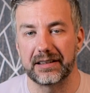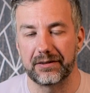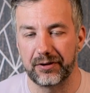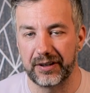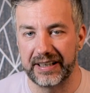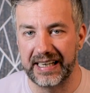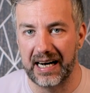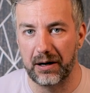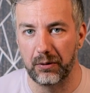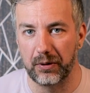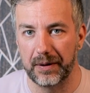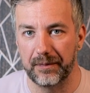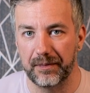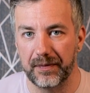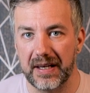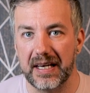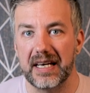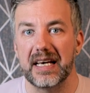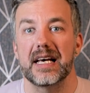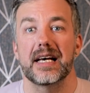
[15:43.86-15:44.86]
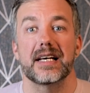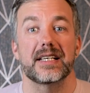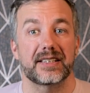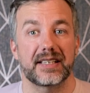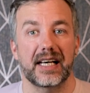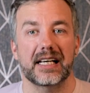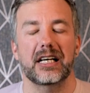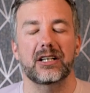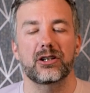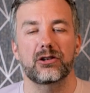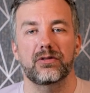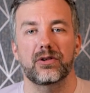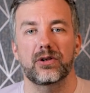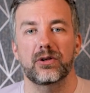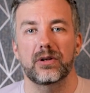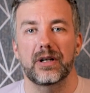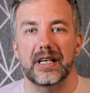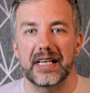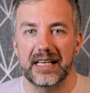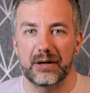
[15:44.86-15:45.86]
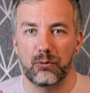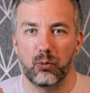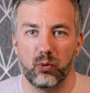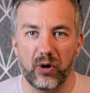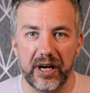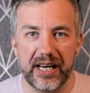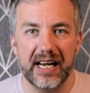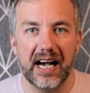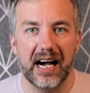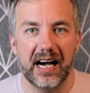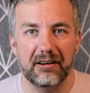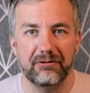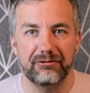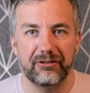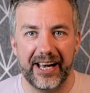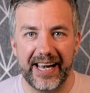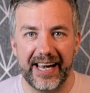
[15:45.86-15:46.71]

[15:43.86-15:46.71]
every hour. Second of all, we have